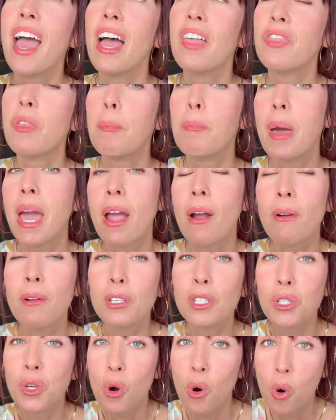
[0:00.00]
The
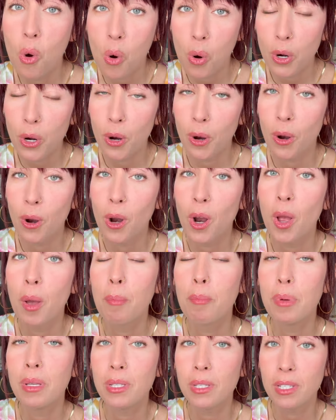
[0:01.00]
Paris Corner
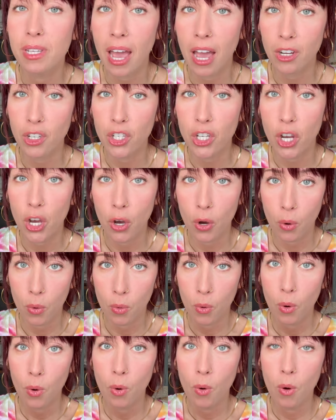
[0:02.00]

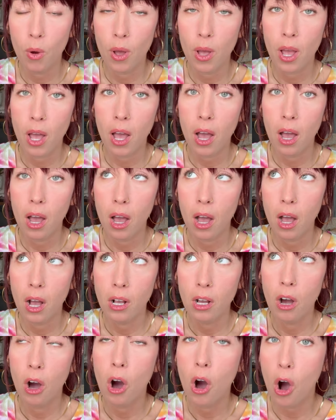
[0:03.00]
pistachio
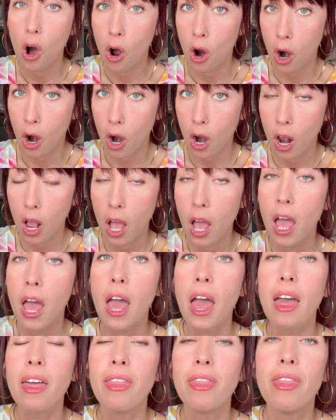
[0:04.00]
Khamrah,
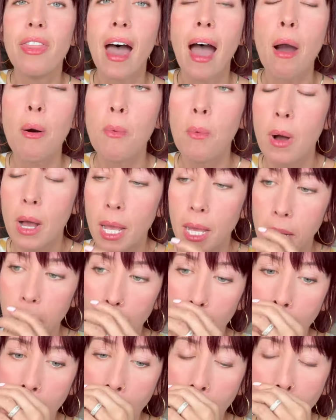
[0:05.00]
that
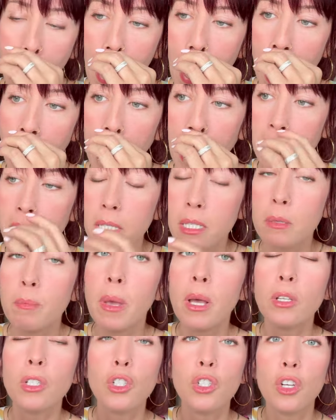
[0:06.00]
one, it
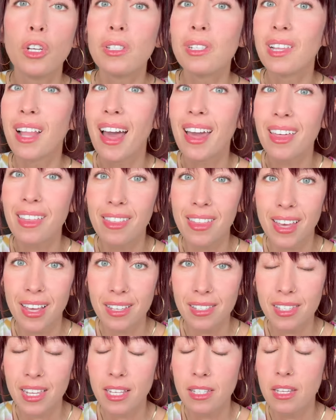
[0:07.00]
smells just like
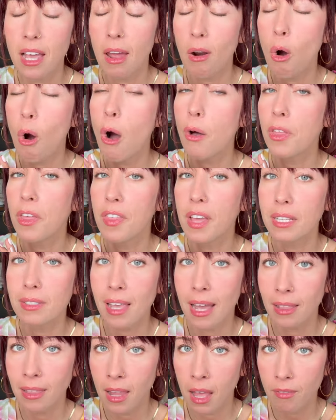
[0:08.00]
this. It's got all the things
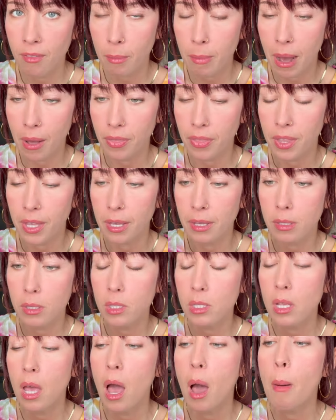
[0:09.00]
I love about
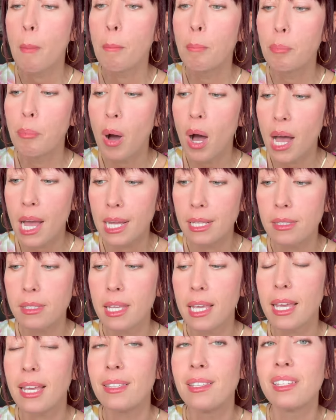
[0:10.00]
this, but
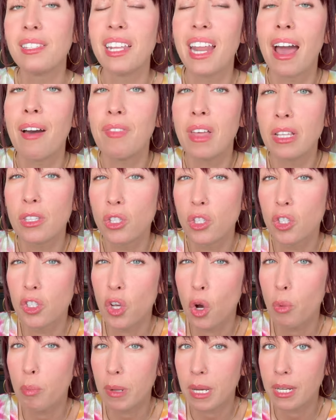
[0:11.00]
it doesn't have that
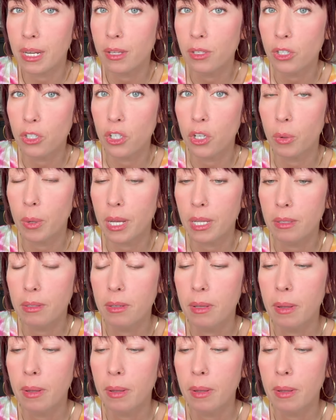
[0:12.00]
soapiness to it.